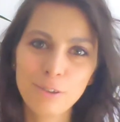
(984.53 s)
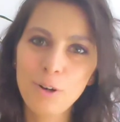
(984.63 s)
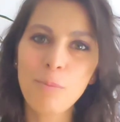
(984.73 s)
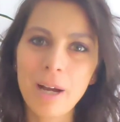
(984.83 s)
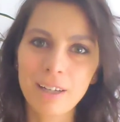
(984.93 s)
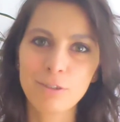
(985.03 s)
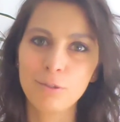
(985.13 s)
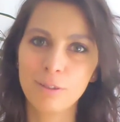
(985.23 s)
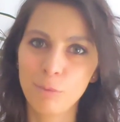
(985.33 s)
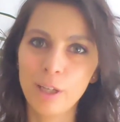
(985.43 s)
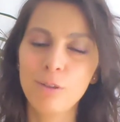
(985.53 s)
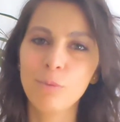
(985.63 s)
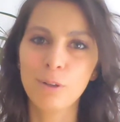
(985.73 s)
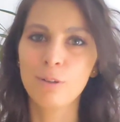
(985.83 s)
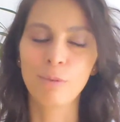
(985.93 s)
go back to the way
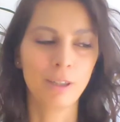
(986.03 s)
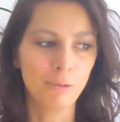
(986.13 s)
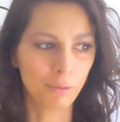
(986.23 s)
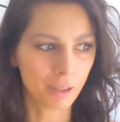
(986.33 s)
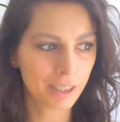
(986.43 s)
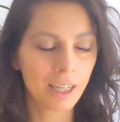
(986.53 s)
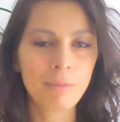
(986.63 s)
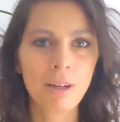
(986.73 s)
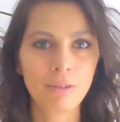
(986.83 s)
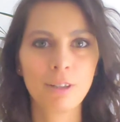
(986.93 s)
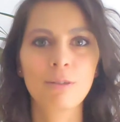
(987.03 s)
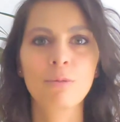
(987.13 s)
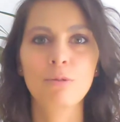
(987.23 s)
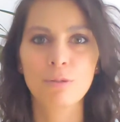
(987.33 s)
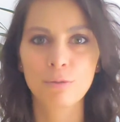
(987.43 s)
you were when you came out here,
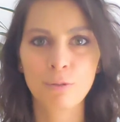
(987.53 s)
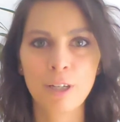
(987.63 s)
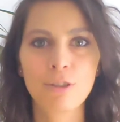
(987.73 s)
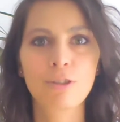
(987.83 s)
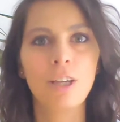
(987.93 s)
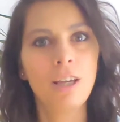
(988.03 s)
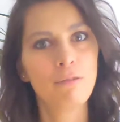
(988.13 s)
which was fresh,